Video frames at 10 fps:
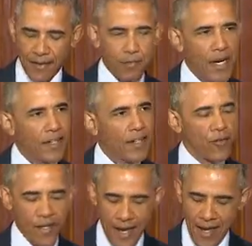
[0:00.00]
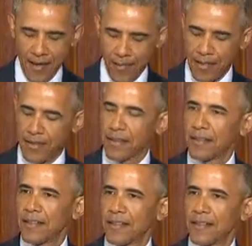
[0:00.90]
by a different name
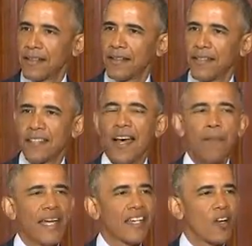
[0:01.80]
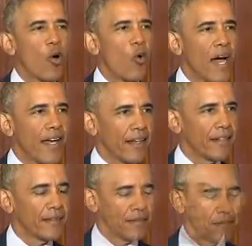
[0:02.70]
does not make it go away.
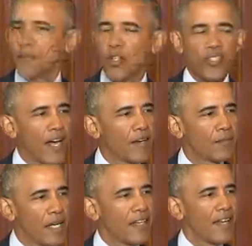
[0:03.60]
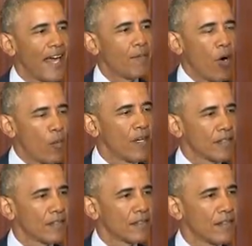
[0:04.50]
There's not been a
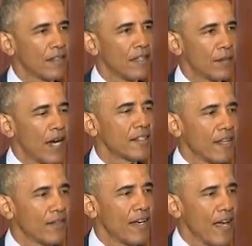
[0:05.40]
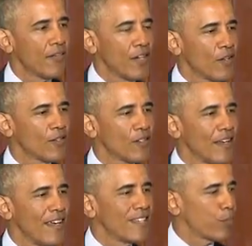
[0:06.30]
moment in my 7.5 years
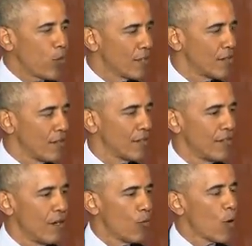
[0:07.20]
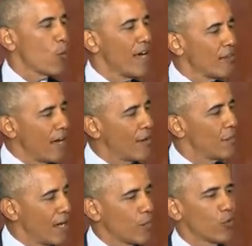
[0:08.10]
as president where we have not
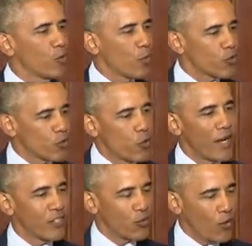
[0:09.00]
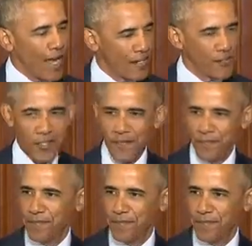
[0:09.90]
been able to pursue a strategy